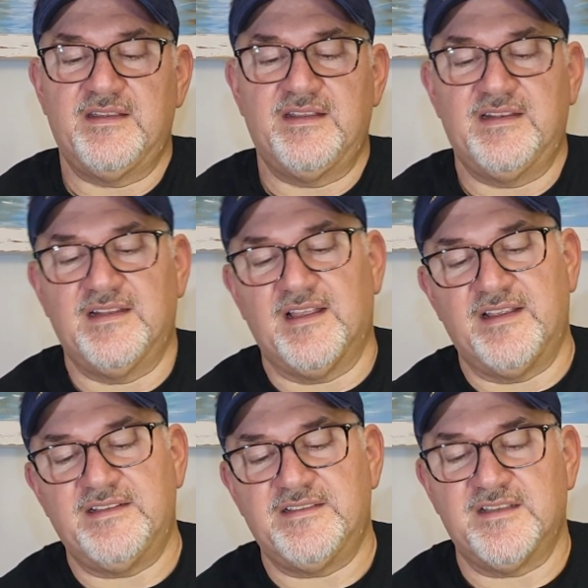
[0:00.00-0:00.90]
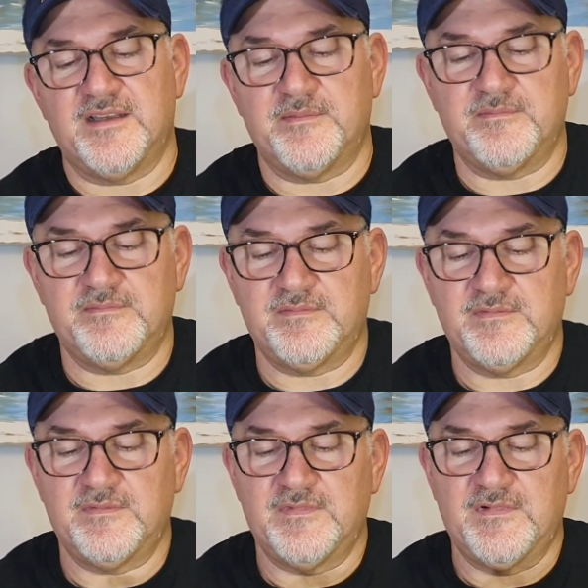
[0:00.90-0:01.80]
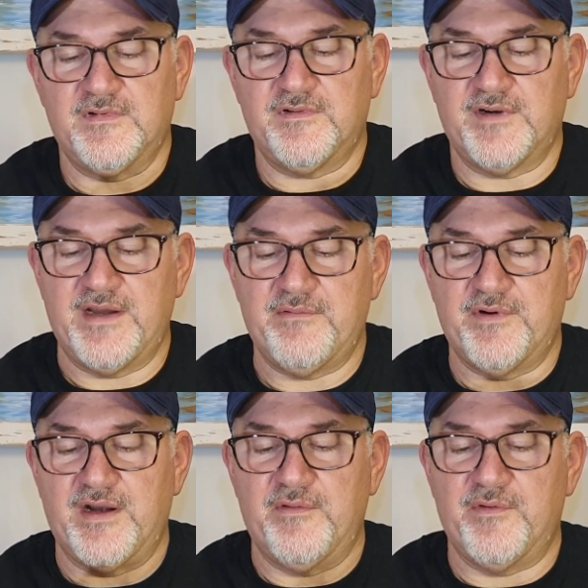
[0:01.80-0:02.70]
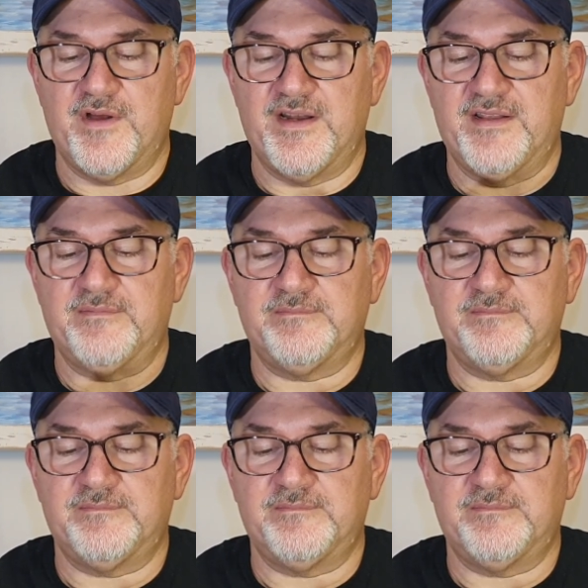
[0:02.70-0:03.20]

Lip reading: it lines up right where I want it.